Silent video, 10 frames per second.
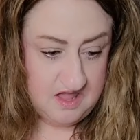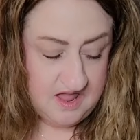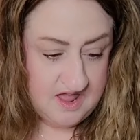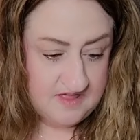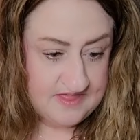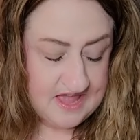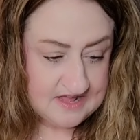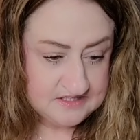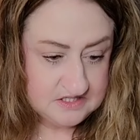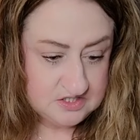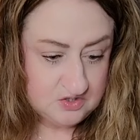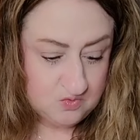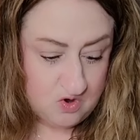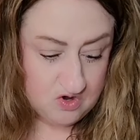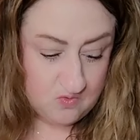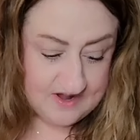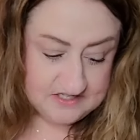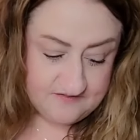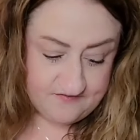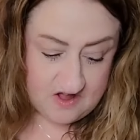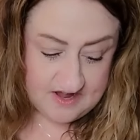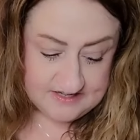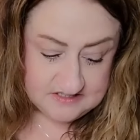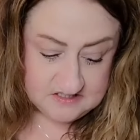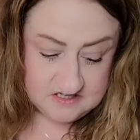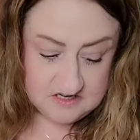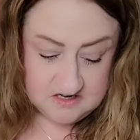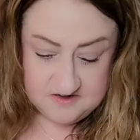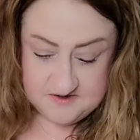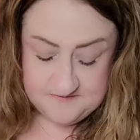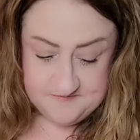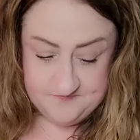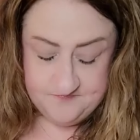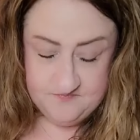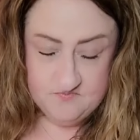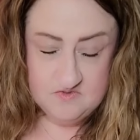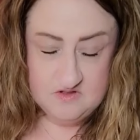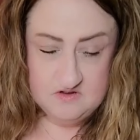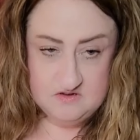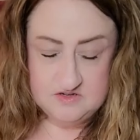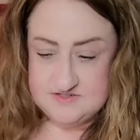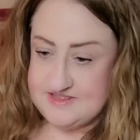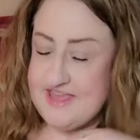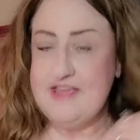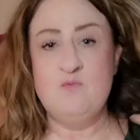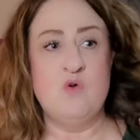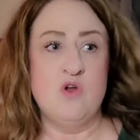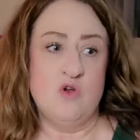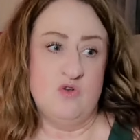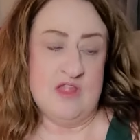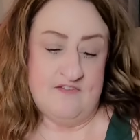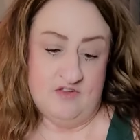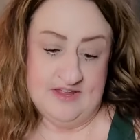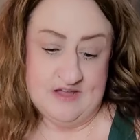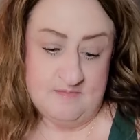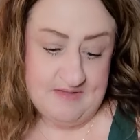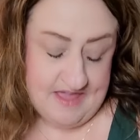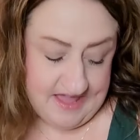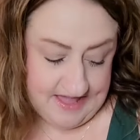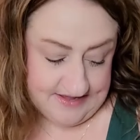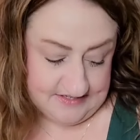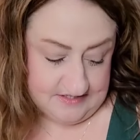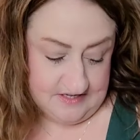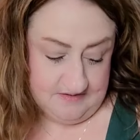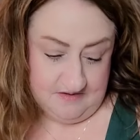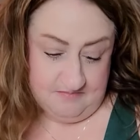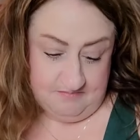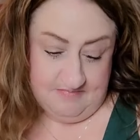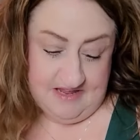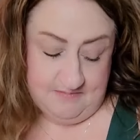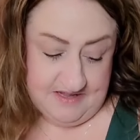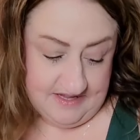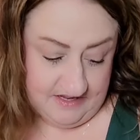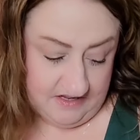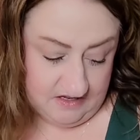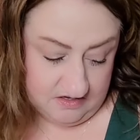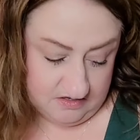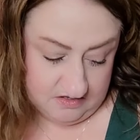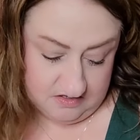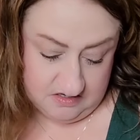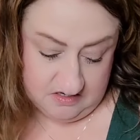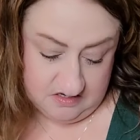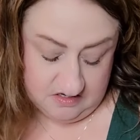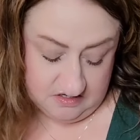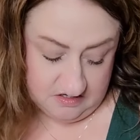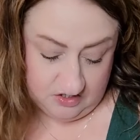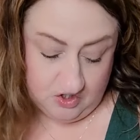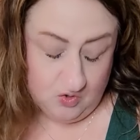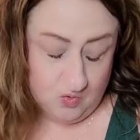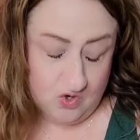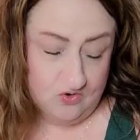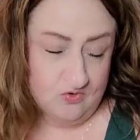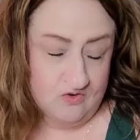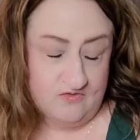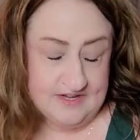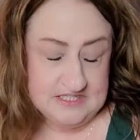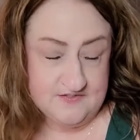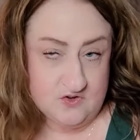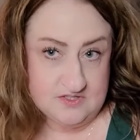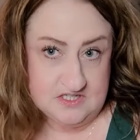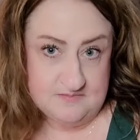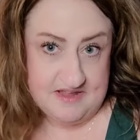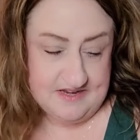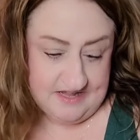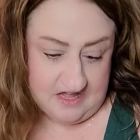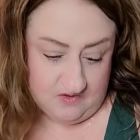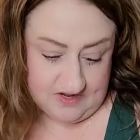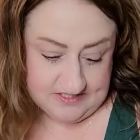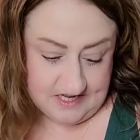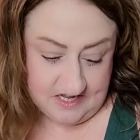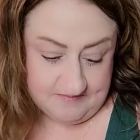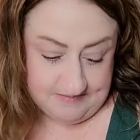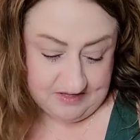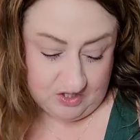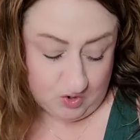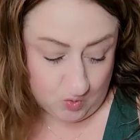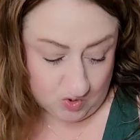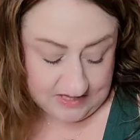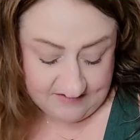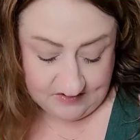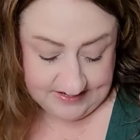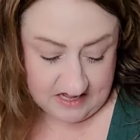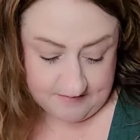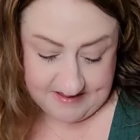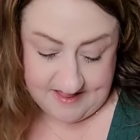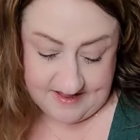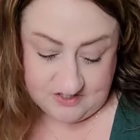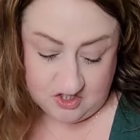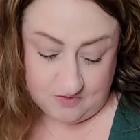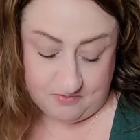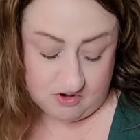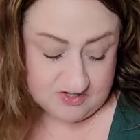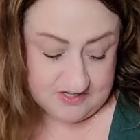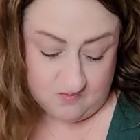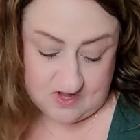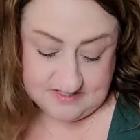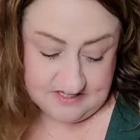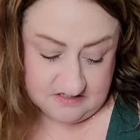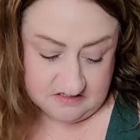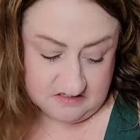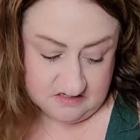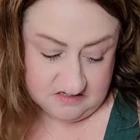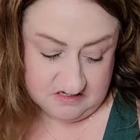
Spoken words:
and they had to walk away to find, because they were leveling up and maybe you weren't, or vice versa, depending how you want to take it. Maybe you were leveling up and your person wasn't.